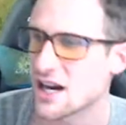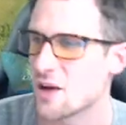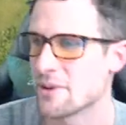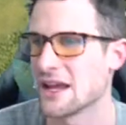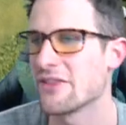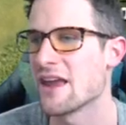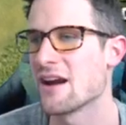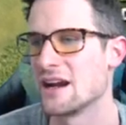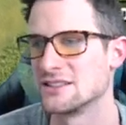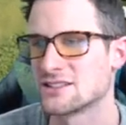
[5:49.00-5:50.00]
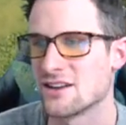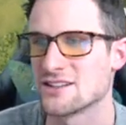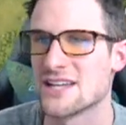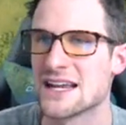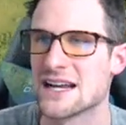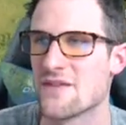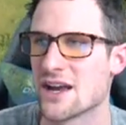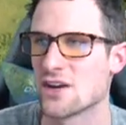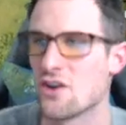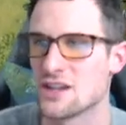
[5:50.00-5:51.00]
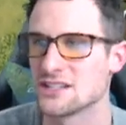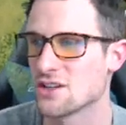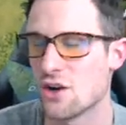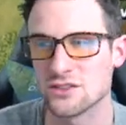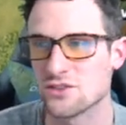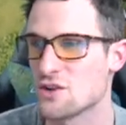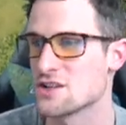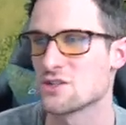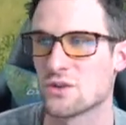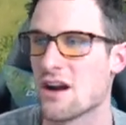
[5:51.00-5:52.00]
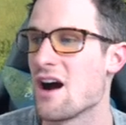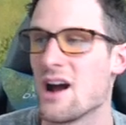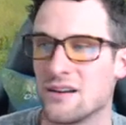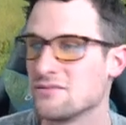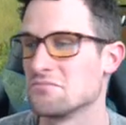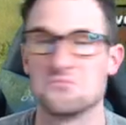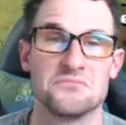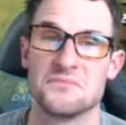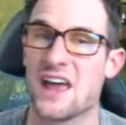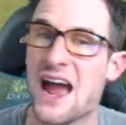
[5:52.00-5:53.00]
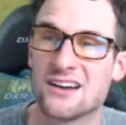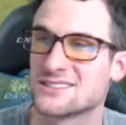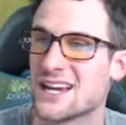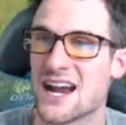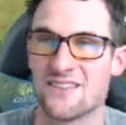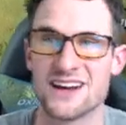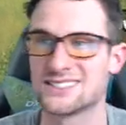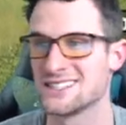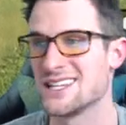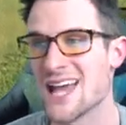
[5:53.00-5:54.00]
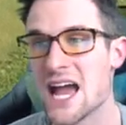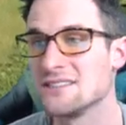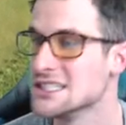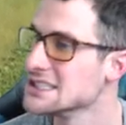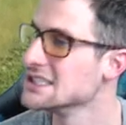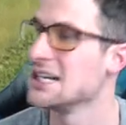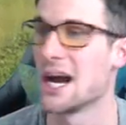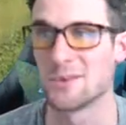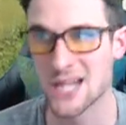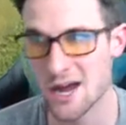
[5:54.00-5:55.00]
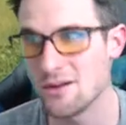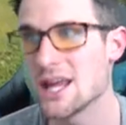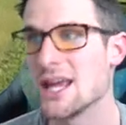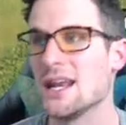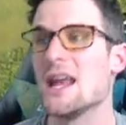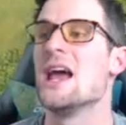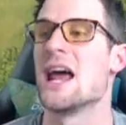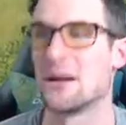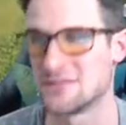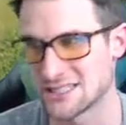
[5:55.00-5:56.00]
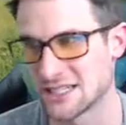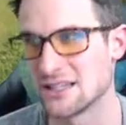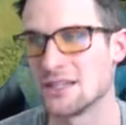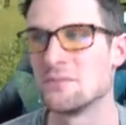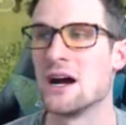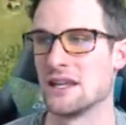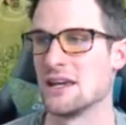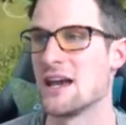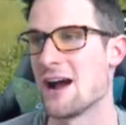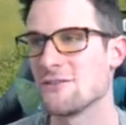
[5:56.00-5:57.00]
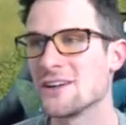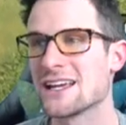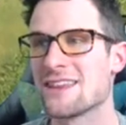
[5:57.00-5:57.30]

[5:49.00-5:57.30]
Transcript: up in there and start taking out that gold. His gold storages were on the outside. If I see that, I'm coming in and I'm stealing your money. I feel like